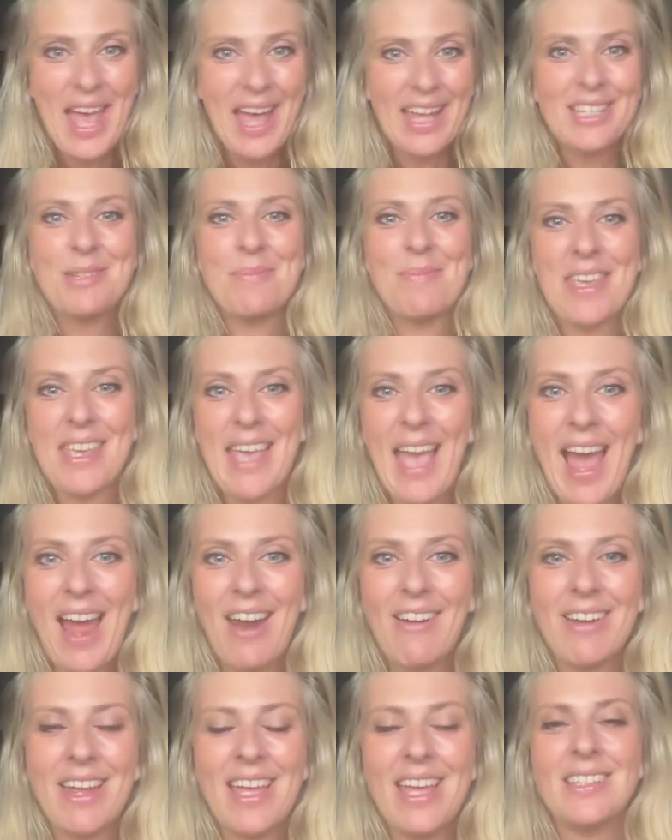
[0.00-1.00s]
and to be
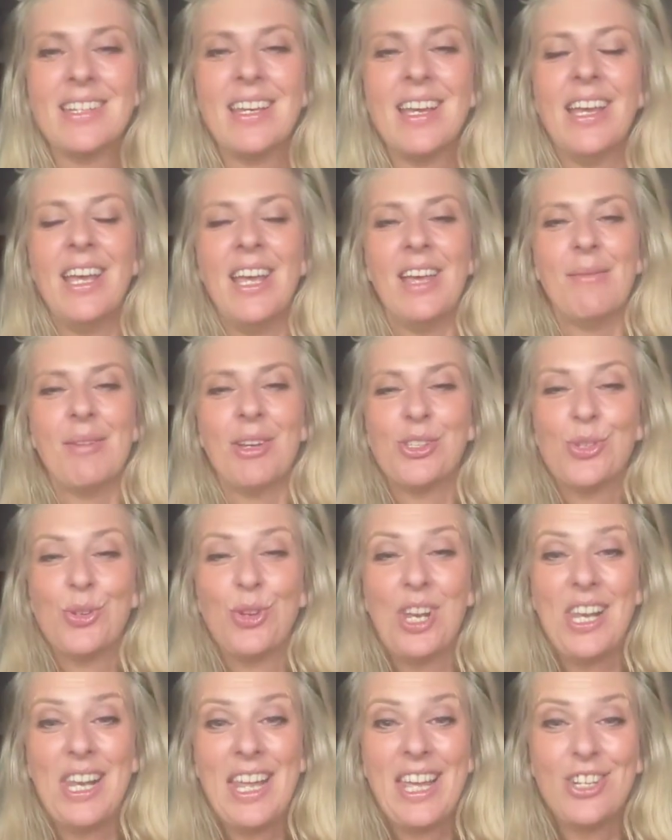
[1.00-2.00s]
carried, because
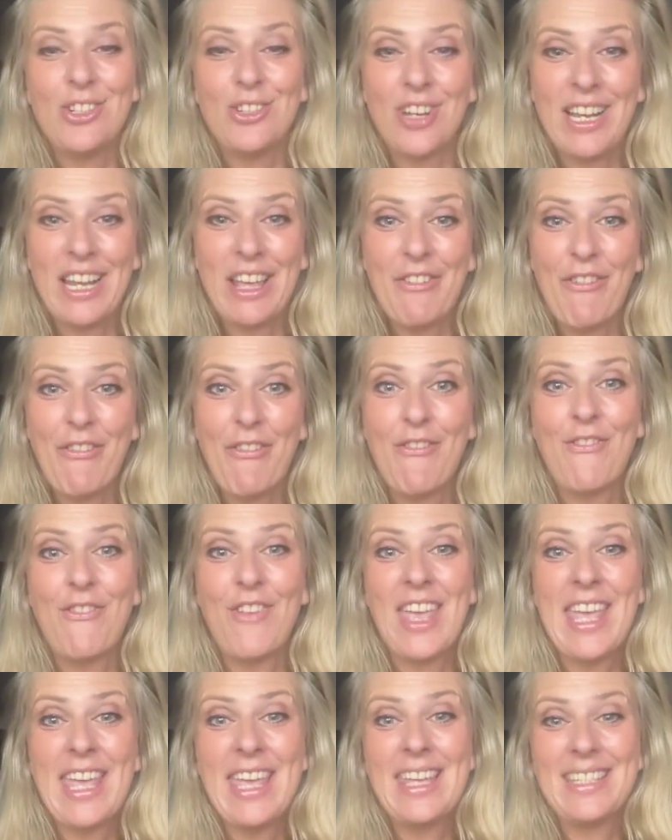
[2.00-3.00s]
you're literally
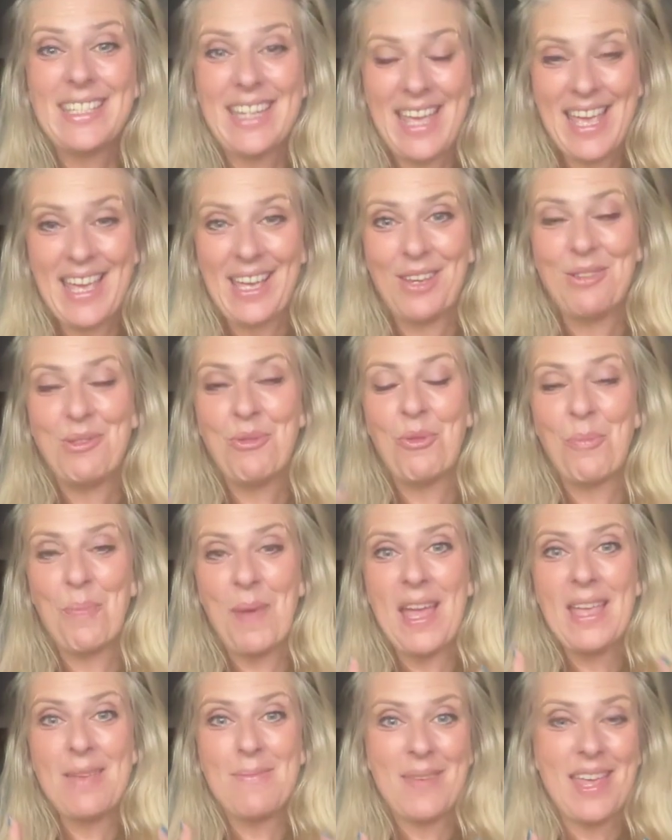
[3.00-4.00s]
feeding your
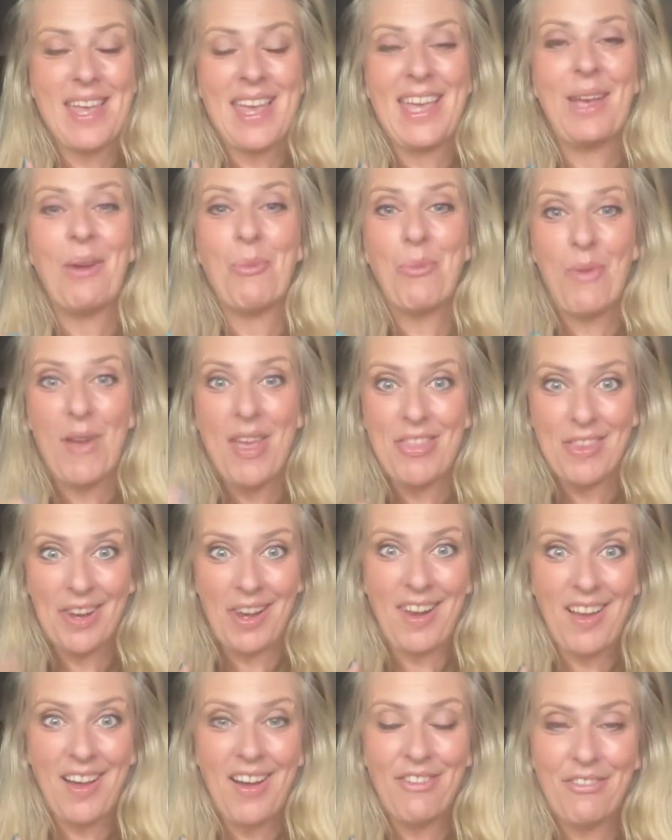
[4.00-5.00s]
baby with
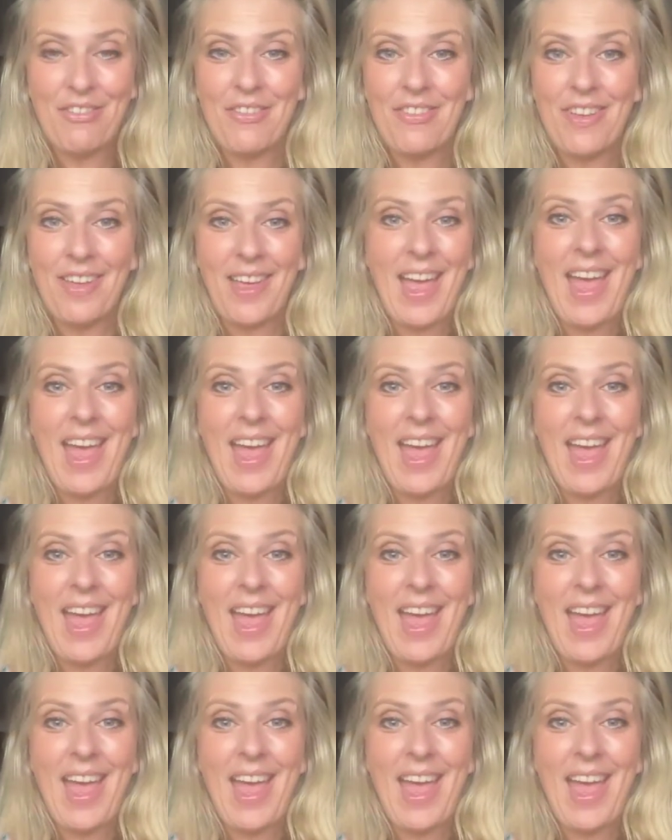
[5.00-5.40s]
love,